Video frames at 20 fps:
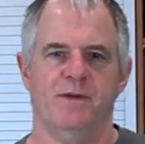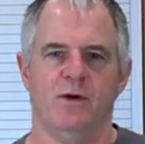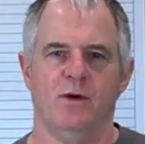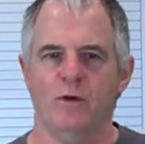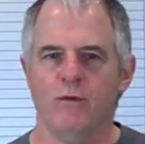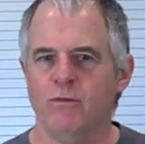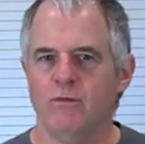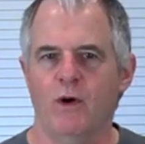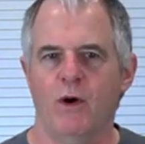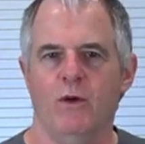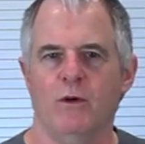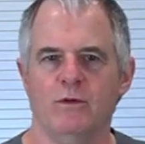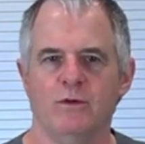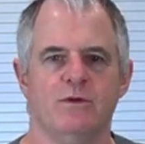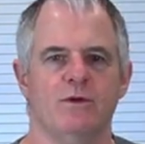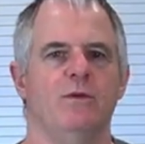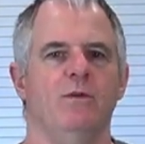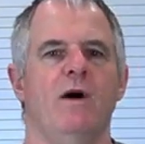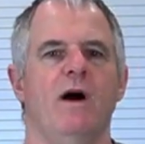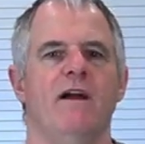or
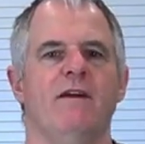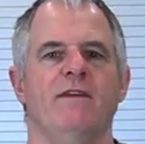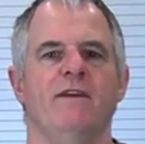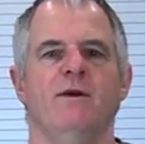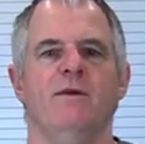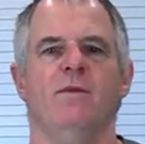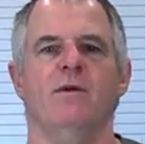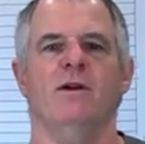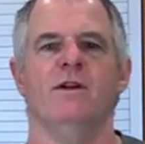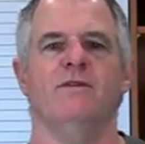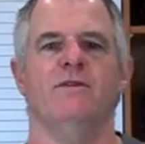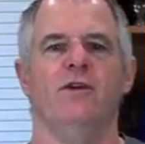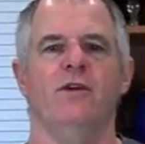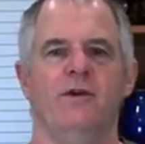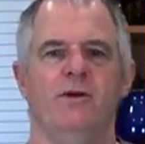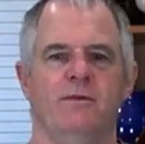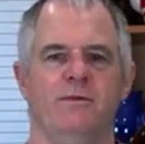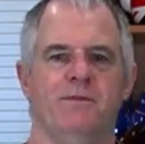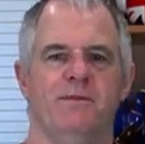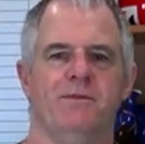rolls or whatever you want to
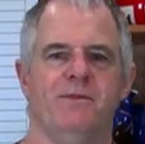do.